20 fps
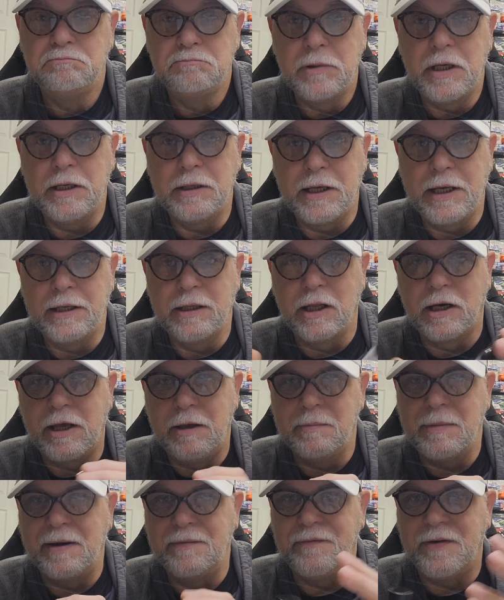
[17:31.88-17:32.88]
and get lucky.
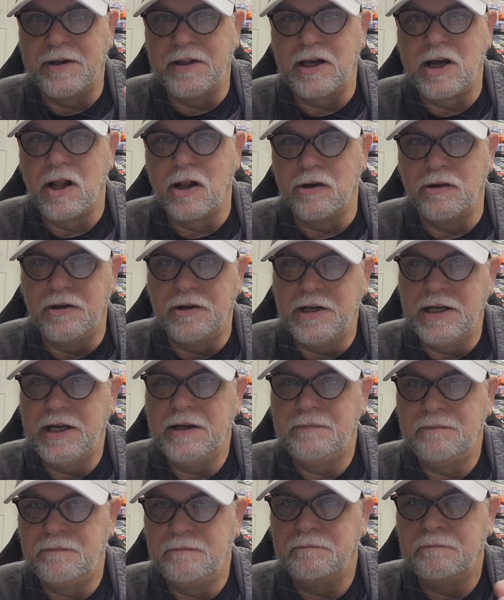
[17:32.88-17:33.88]
You might find the color you
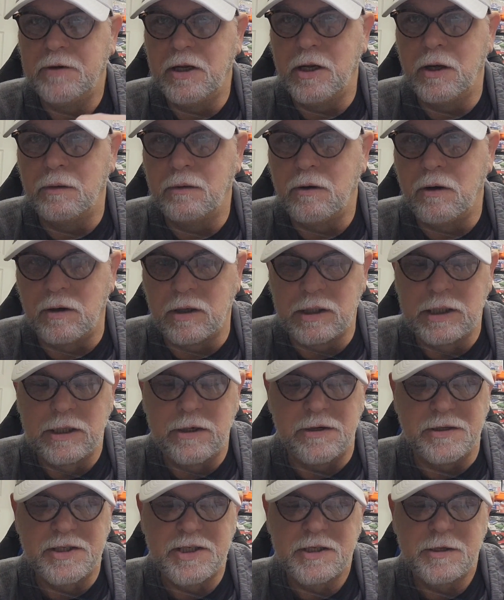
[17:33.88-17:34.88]
need on
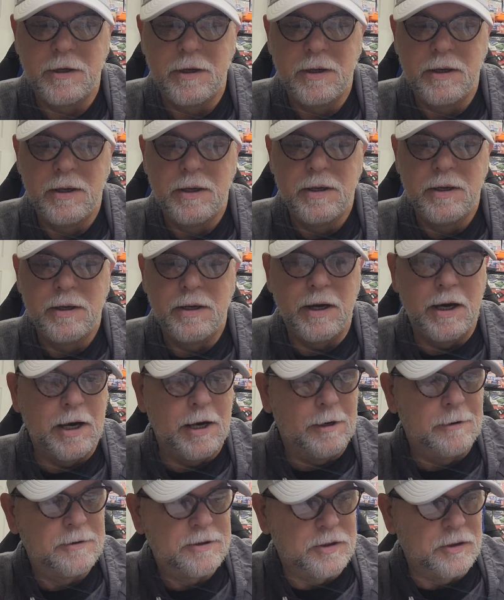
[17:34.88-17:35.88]
clearance.
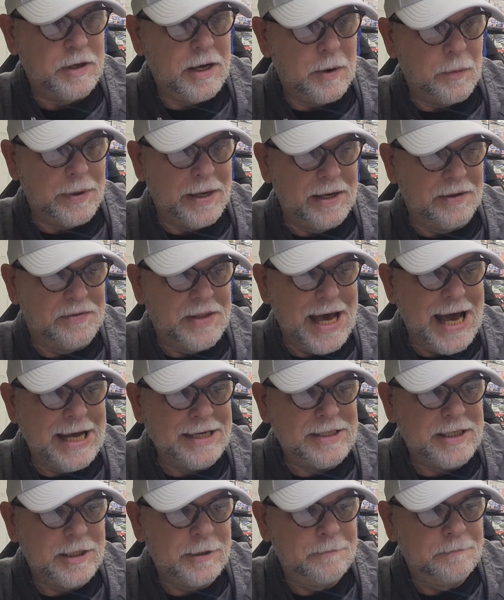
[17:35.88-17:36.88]
So yeah, we got
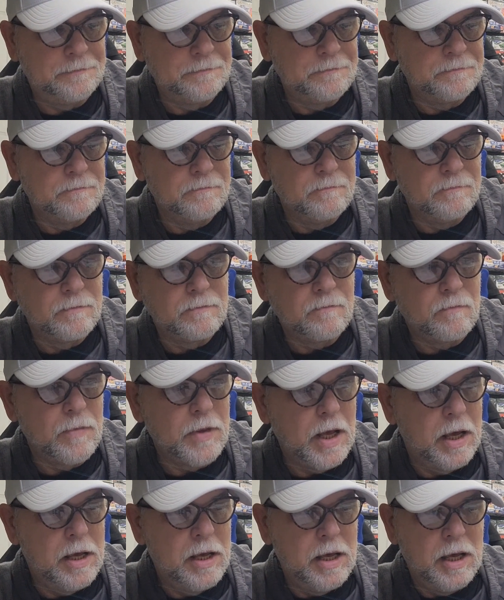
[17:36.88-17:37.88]
that.
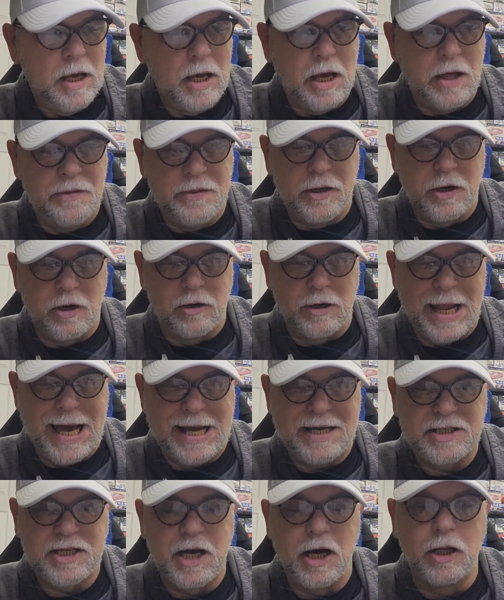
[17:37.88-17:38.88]
And then our
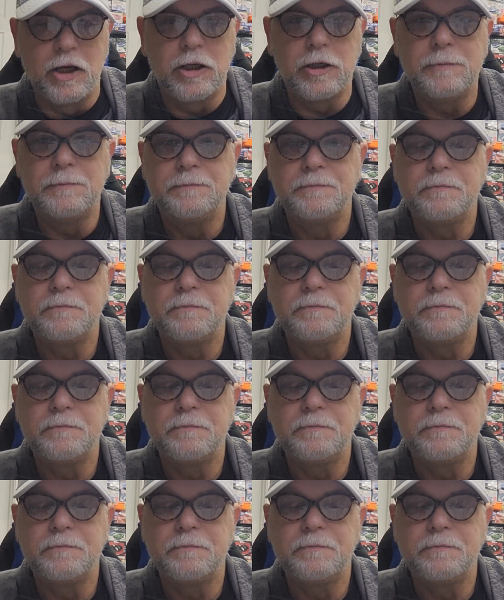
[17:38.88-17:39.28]
last color,